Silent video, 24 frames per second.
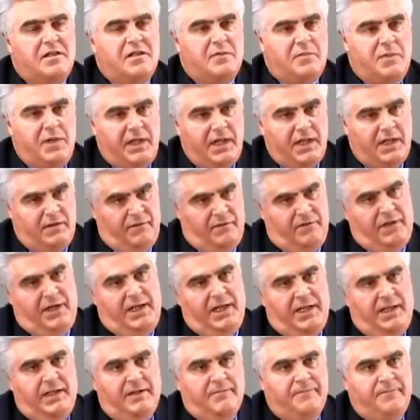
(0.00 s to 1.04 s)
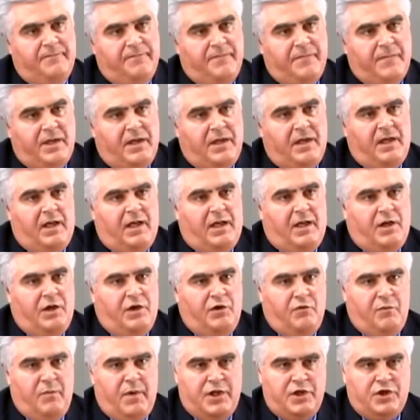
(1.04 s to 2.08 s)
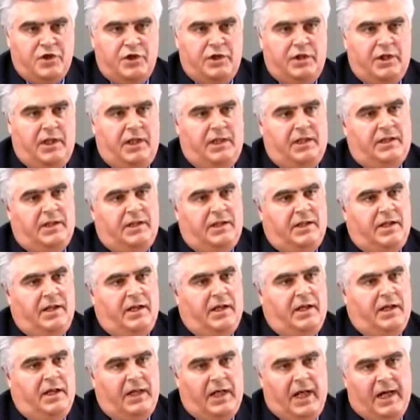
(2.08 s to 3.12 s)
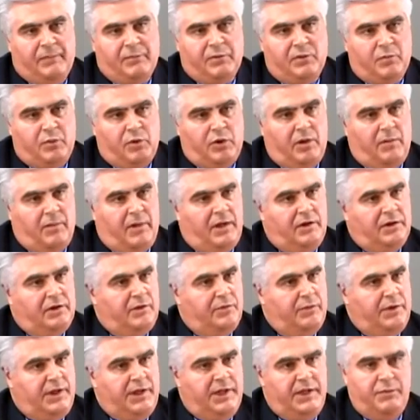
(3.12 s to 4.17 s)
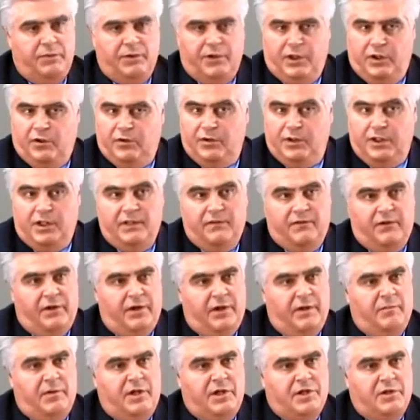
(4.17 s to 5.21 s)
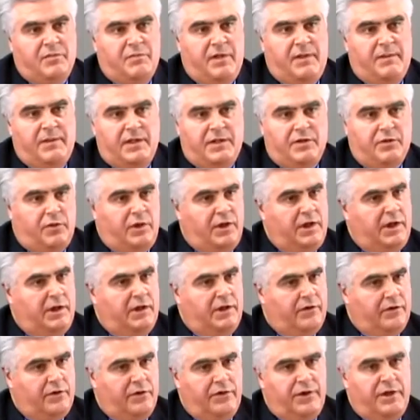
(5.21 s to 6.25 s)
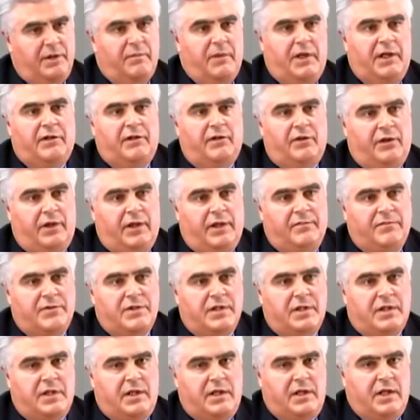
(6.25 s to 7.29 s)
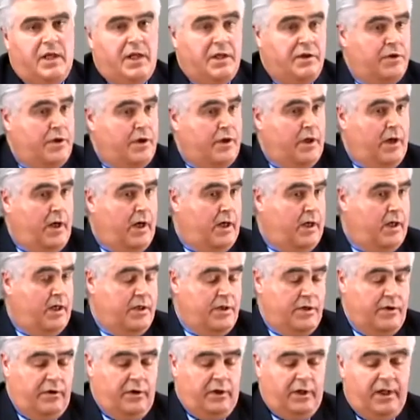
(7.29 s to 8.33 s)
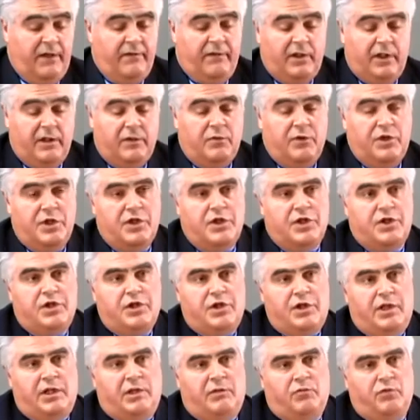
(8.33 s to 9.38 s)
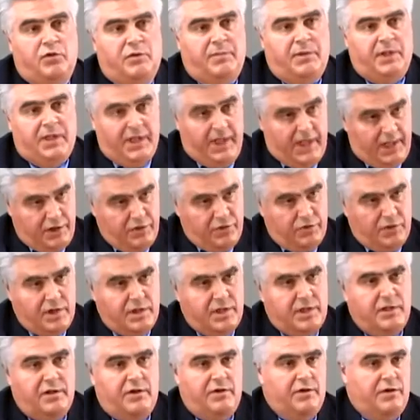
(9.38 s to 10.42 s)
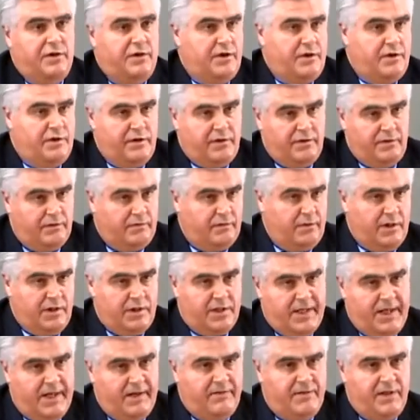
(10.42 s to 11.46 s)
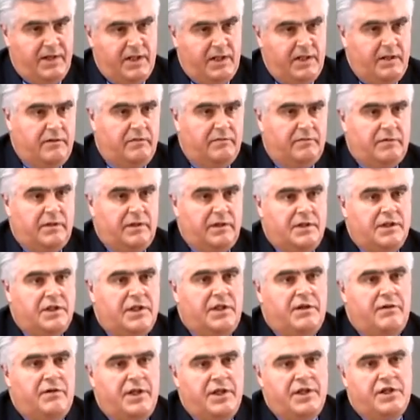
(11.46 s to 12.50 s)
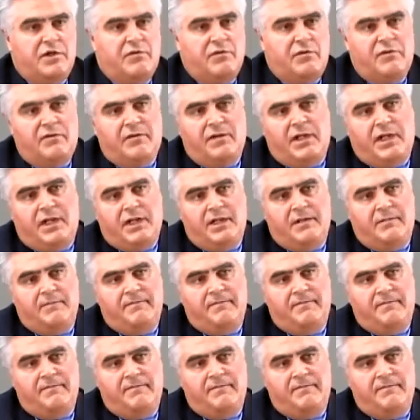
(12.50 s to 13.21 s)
Speaking of vanadium, you've mentioned that an optimal amount that we need, we don't need very much, maybe 20 to 30 micrograms. Is there a level at which it would be dangerous, or is there a safety consideration with vanadium?